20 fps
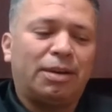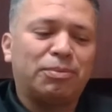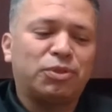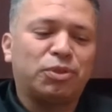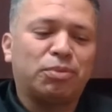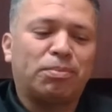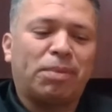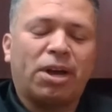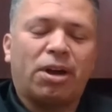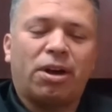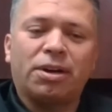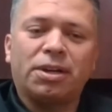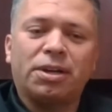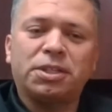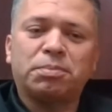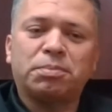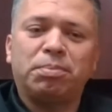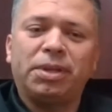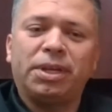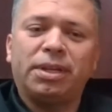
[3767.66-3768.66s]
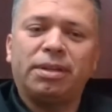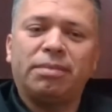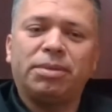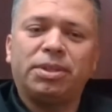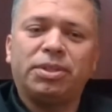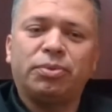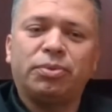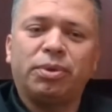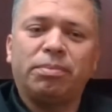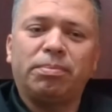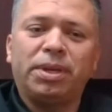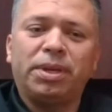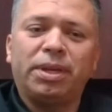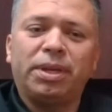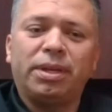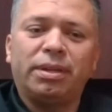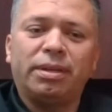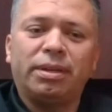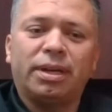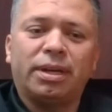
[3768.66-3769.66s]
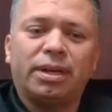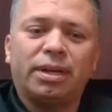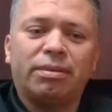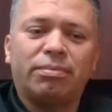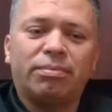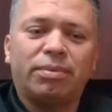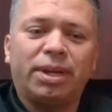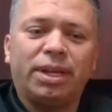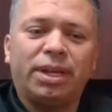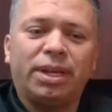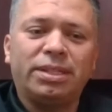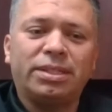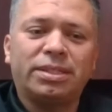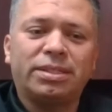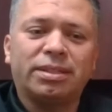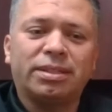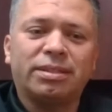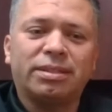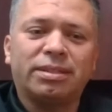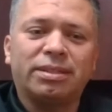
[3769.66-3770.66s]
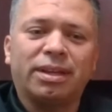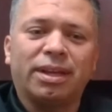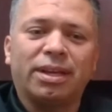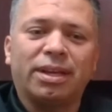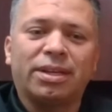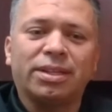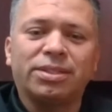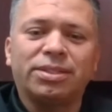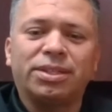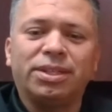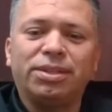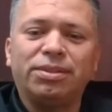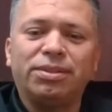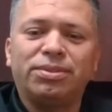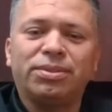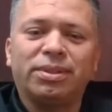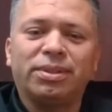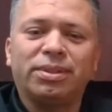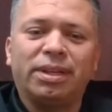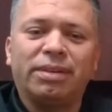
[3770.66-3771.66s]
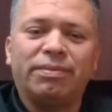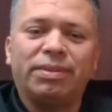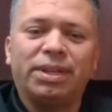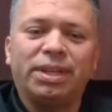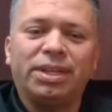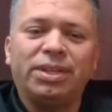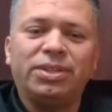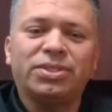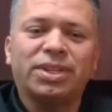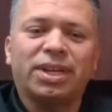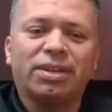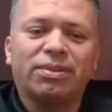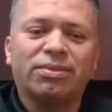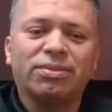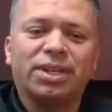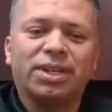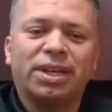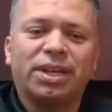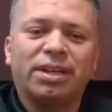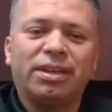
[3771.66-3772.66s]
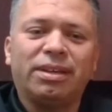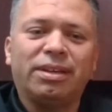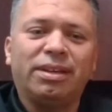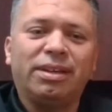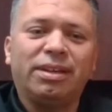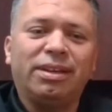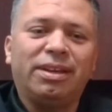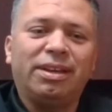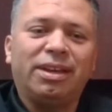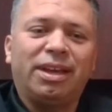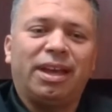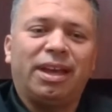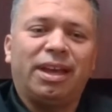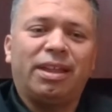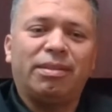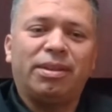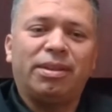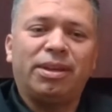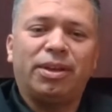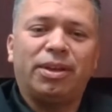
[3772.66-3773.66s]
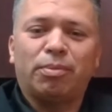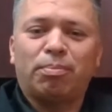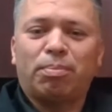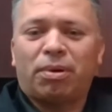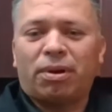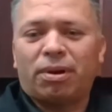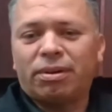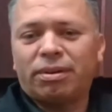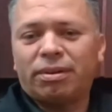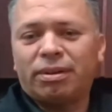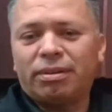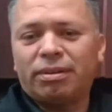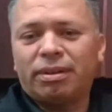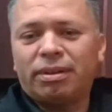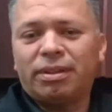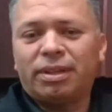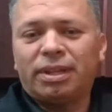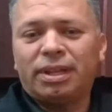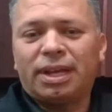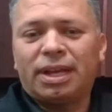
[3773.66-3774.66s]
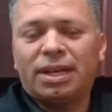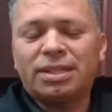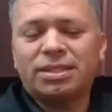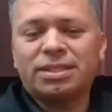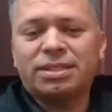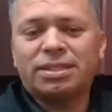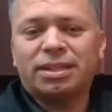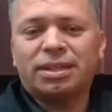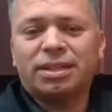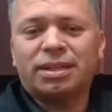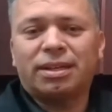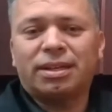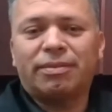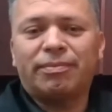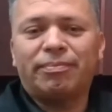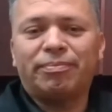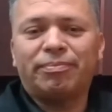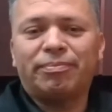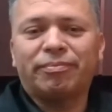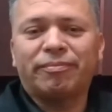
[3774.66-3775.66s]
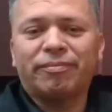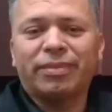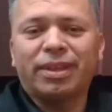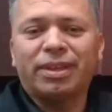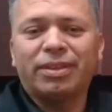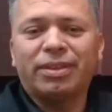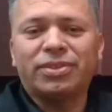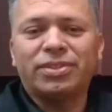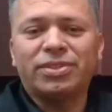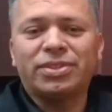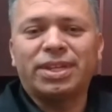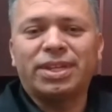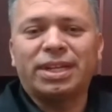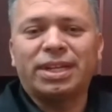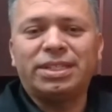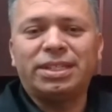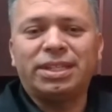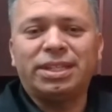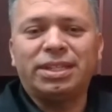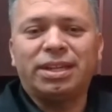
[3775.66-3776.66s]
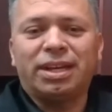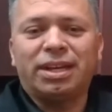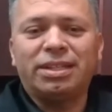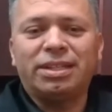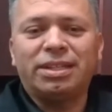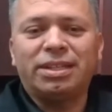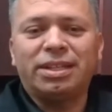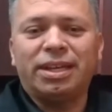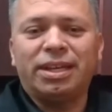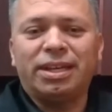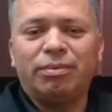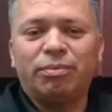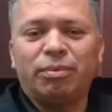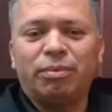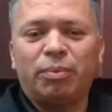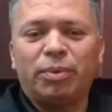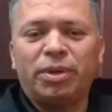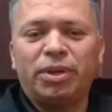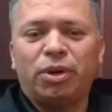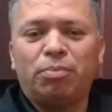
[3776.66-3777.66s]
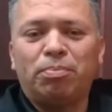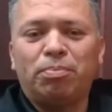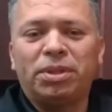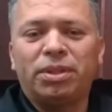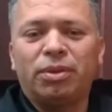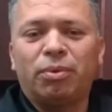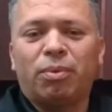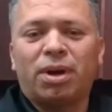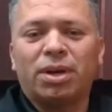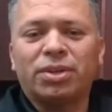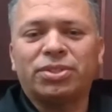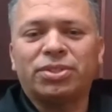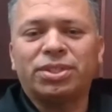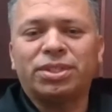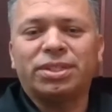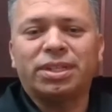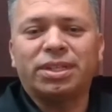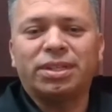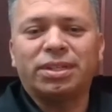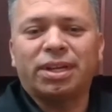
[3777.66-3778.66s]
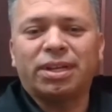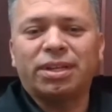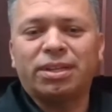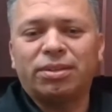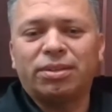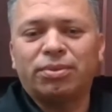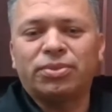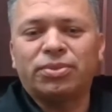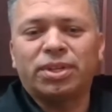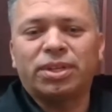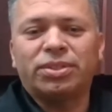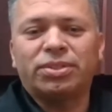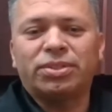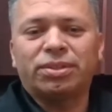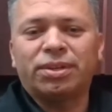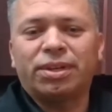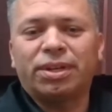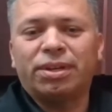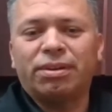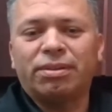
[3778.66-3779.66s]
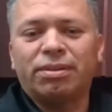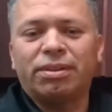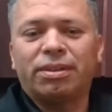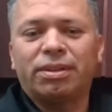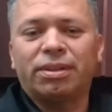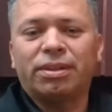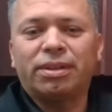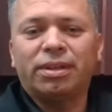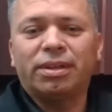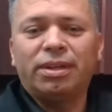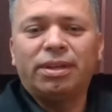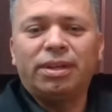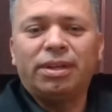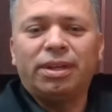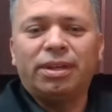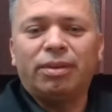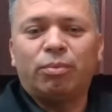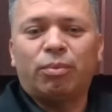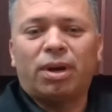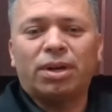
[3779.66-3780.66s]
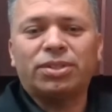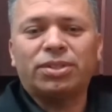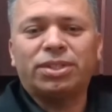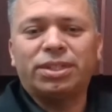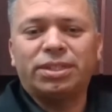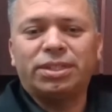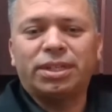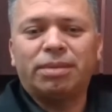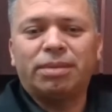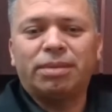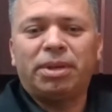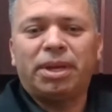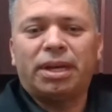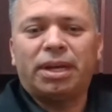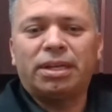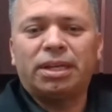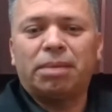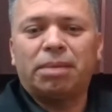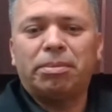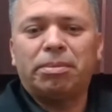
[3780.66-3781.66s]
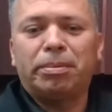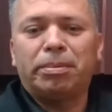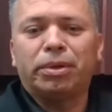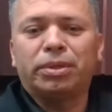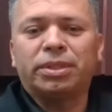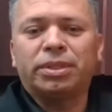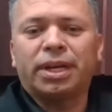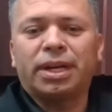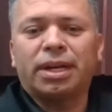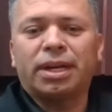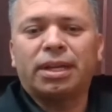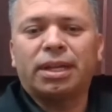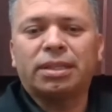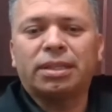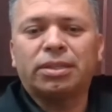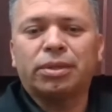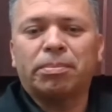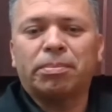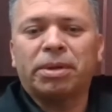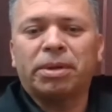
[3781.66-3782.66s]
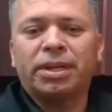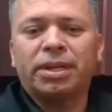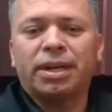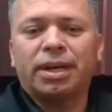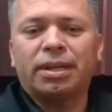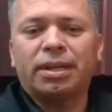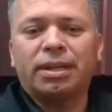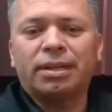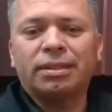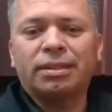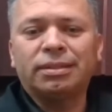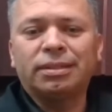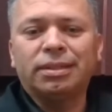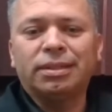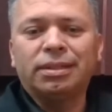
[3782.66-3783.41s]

So my heart is split between being raised and continue to live in East San Jose and the other part in the last, since 1998, when we opened the Washington United Youth Center here in Washington behind La Biblioteca Latinoamericana.